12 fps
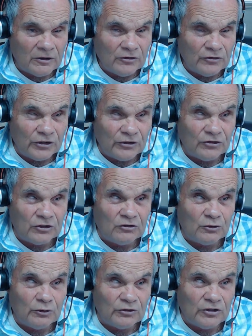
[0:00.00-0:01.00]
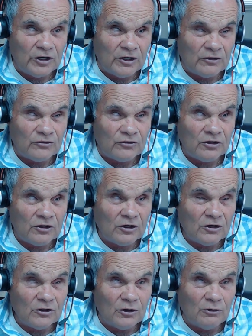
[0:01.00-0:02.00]
Teaching to a test,
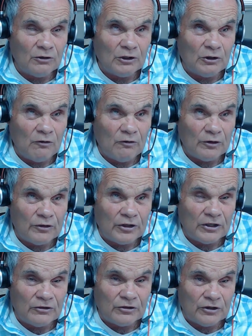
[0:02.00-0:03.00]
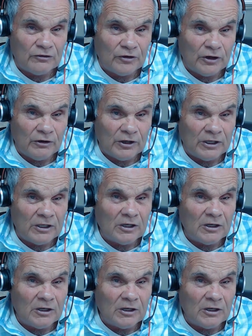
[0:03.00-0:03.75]
going over things in a very